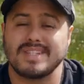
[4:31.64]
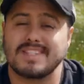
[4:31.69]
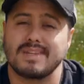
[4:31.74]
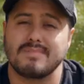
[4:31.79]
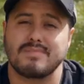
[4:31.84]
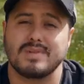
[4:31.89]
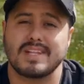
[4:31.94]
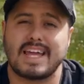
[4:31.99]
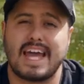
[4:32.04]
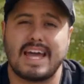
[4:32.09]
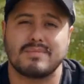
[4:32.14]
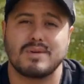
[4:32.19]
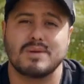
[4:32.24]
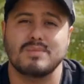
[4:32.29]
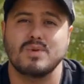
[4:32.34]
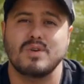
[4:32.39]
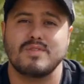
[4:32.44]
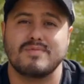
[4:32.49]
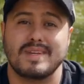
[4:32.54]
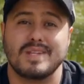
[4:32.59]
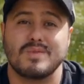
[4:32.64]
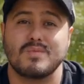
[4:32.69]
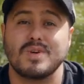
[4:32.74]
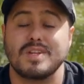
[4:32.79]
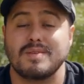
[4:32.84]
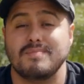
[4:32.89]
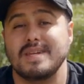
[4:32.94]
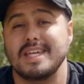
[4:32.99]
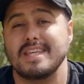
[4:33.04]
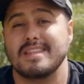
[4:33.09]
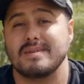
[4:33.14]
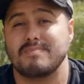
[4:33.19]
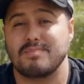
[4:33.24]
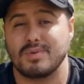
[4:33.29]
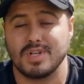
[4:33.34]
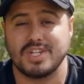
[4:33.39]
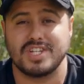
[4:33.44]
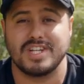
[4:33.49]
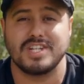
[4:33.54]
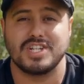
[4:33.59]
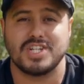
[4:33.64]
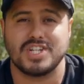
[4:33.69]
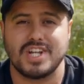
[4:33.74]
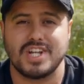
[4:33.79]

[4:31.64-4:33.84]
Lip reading: One simple camera movement would be the push-in